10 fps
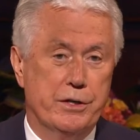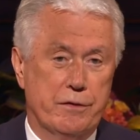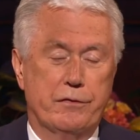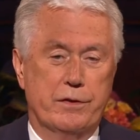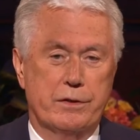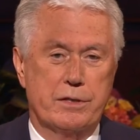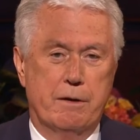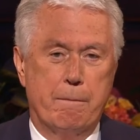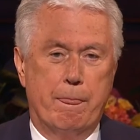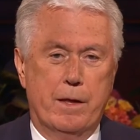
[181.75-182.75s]
different
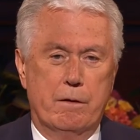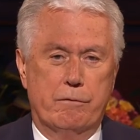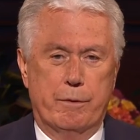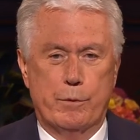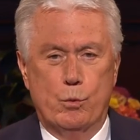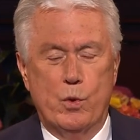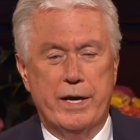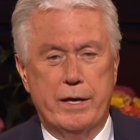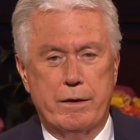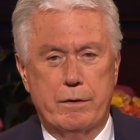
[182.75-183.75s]
from the
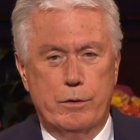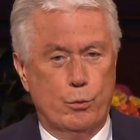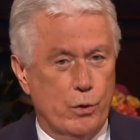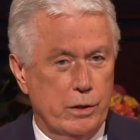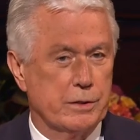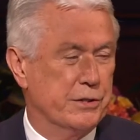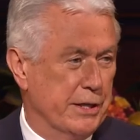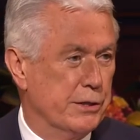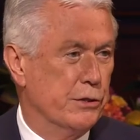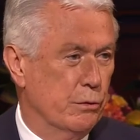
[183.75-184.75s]
way the world
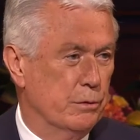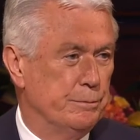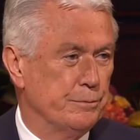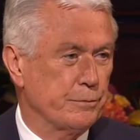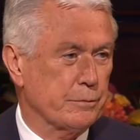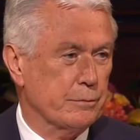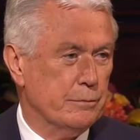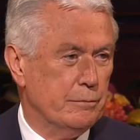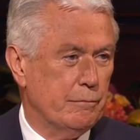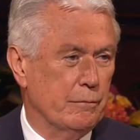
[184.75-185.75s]
sees you.
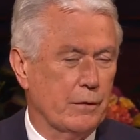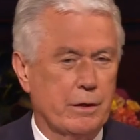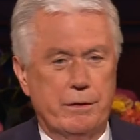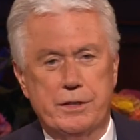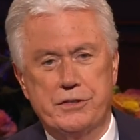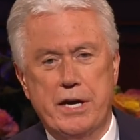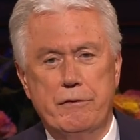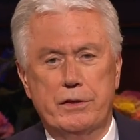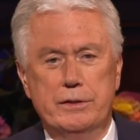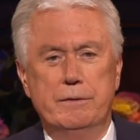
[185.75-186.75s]
The
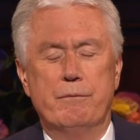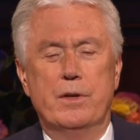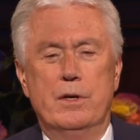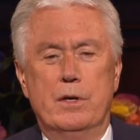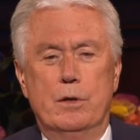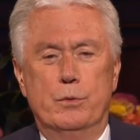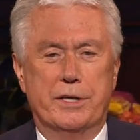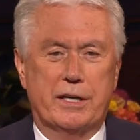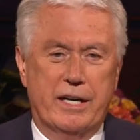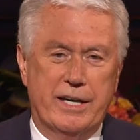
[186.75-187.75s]
Savior would
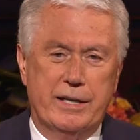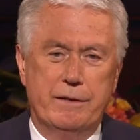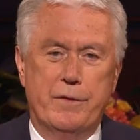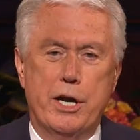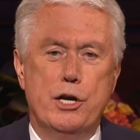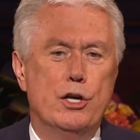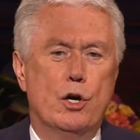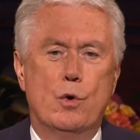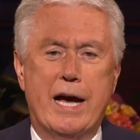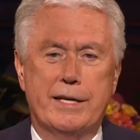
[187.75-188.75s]
declare in
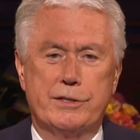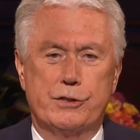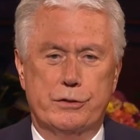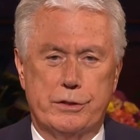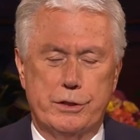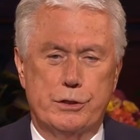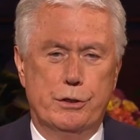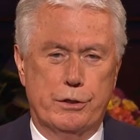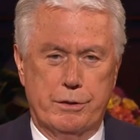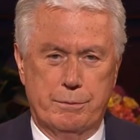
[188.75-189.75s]
no uncertain
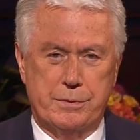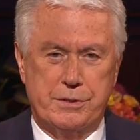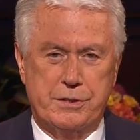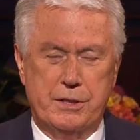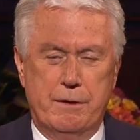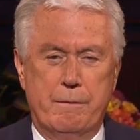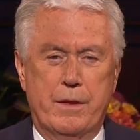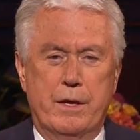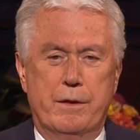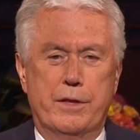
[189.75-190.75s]
terms
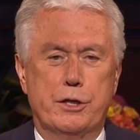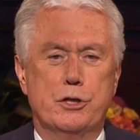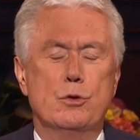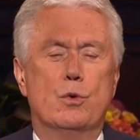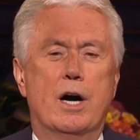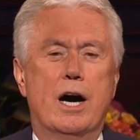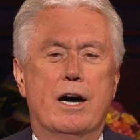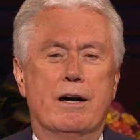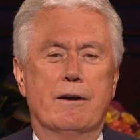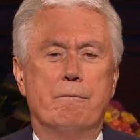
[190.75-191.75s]
that you
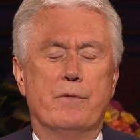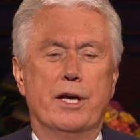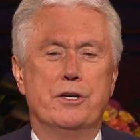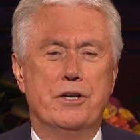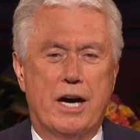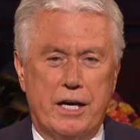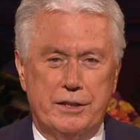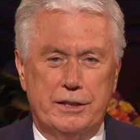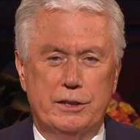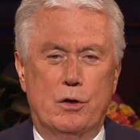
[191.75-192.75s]
are a
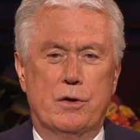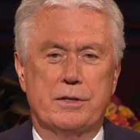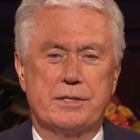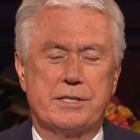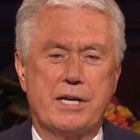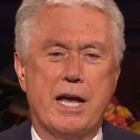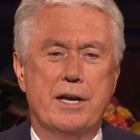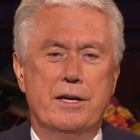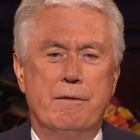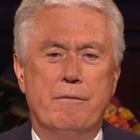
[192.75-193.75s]
daughter or a
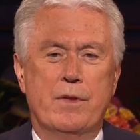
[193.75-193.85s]
son